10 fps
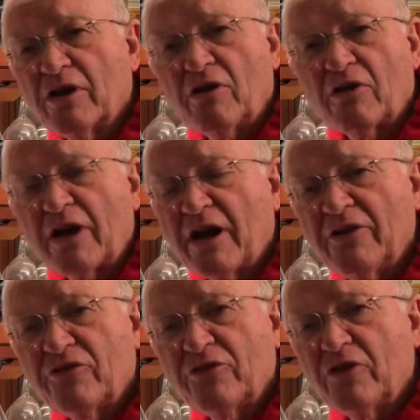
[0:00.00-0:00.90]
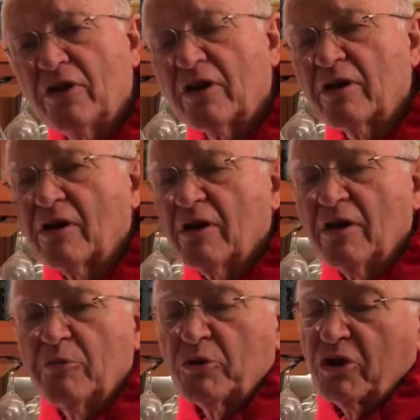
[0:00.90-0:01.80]
get all kinds of,
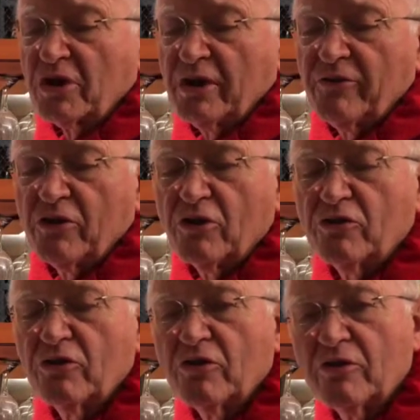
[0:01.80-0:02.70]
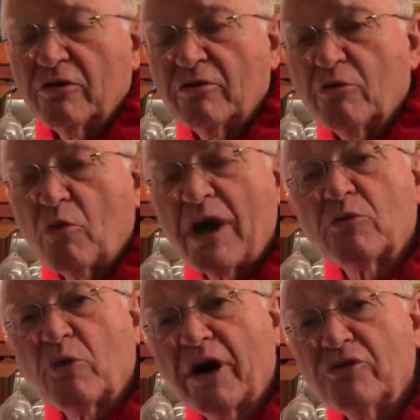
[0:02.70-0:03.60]
particularly if you go to the
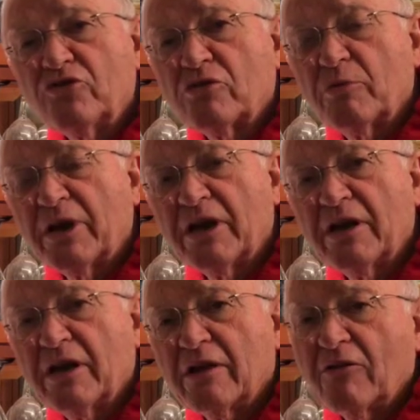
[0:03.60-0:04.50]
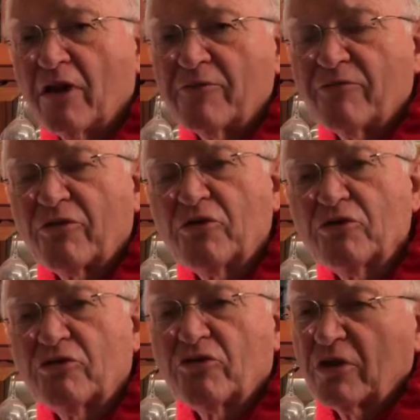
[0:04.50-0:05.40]
white wines, you'll begin to get
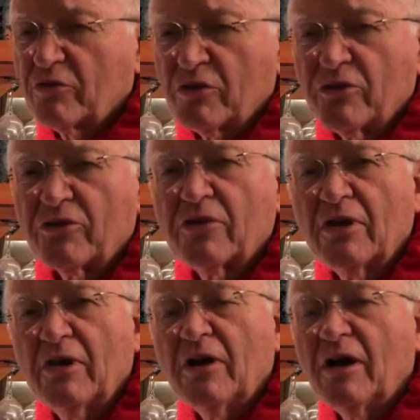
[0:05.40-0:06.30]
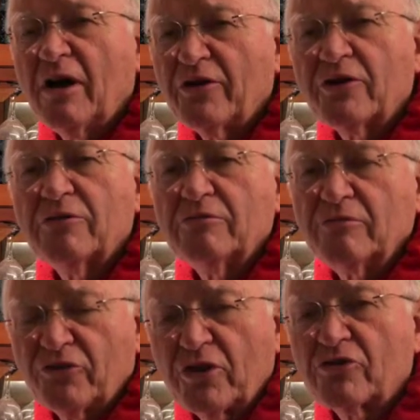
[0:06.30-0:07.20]
grapefruit, citrus, other
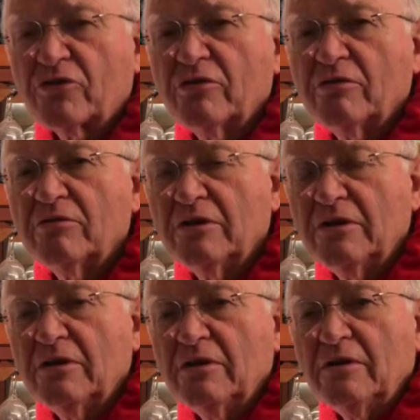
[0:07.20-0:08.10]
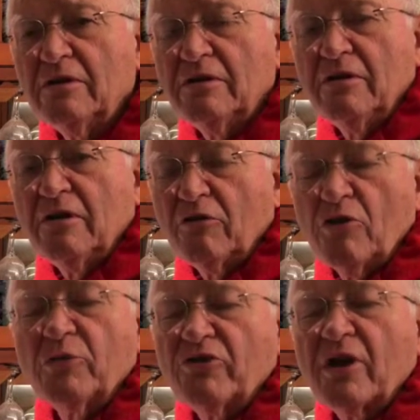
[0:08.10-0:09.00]
such
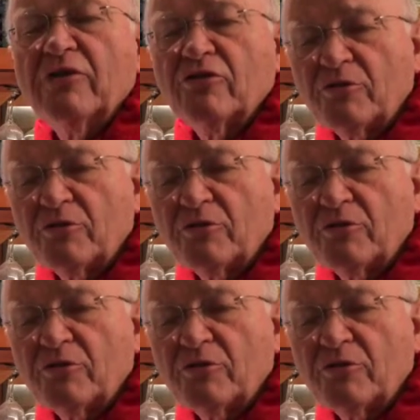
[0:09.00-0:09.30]
aromas and